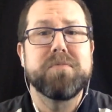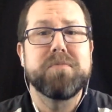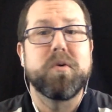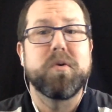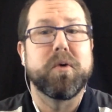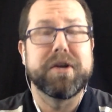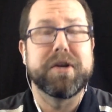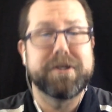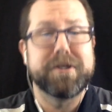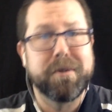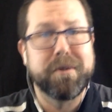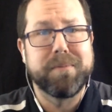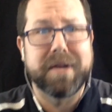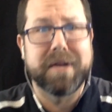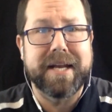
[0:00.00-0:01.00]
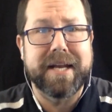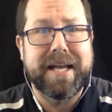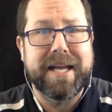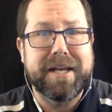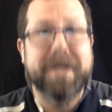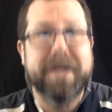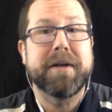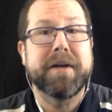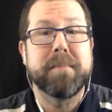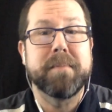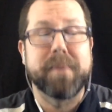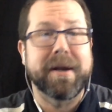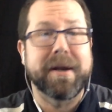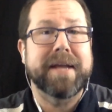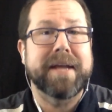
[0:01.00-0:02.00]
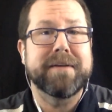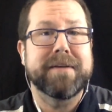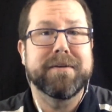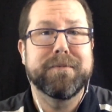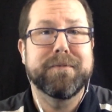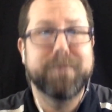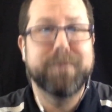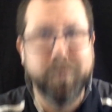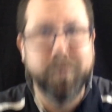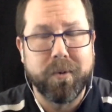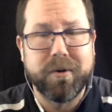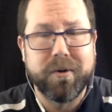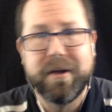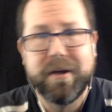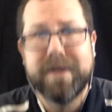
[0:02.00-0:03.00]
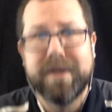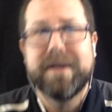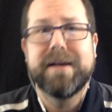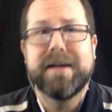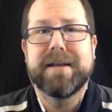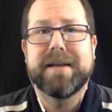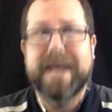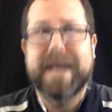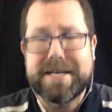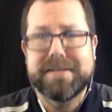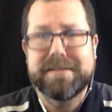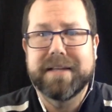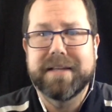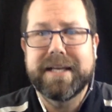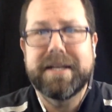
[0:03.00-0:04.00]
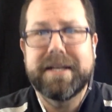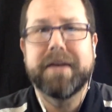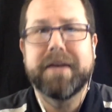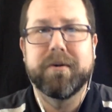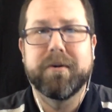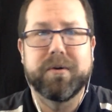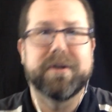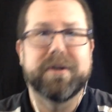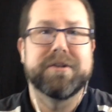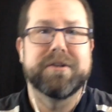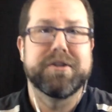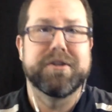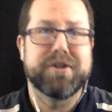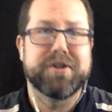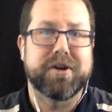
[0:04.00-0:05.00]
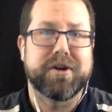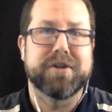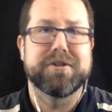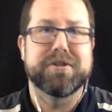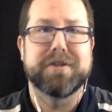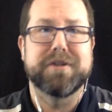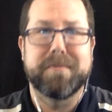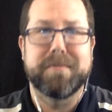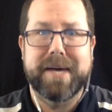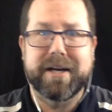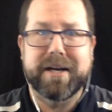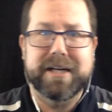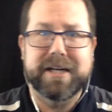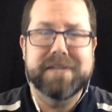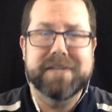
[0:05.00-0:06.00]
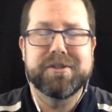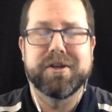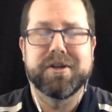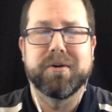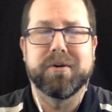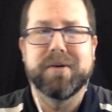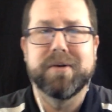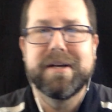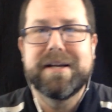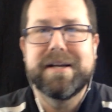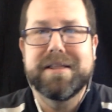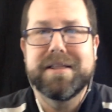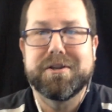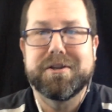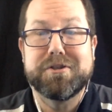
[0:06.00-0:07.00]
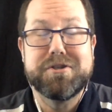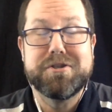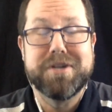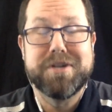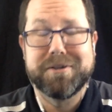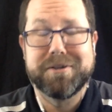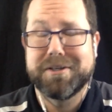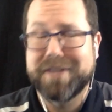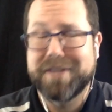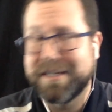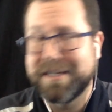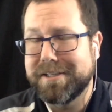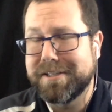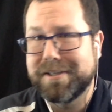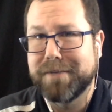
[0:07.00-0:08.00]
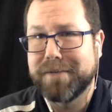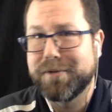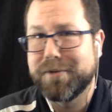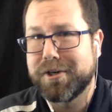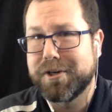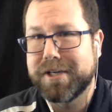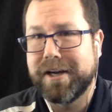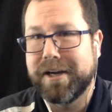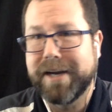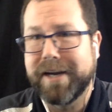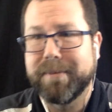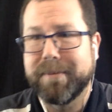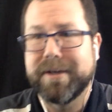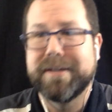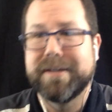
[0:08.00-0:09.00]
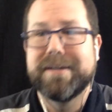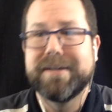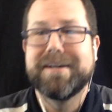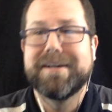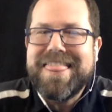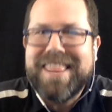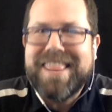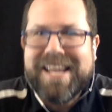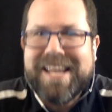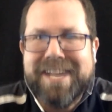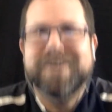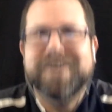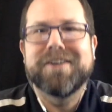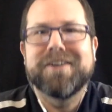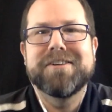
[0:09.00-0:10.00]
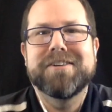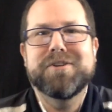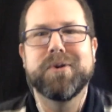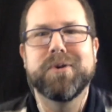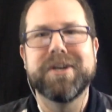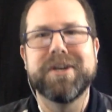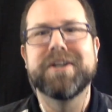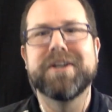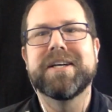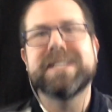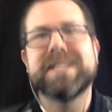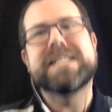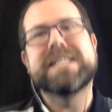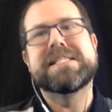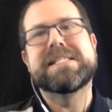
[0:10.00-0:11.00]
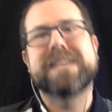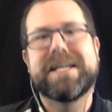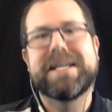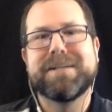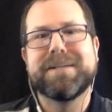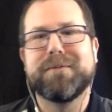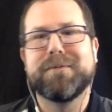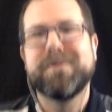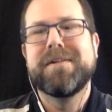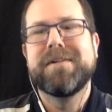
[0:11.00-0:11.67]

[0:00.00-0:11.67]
or you don't plug it in and you're burning fuel, gasoline, in order to charge the battery. So There's no such thing as a self-charging hybrid. Here, Toyota is kind of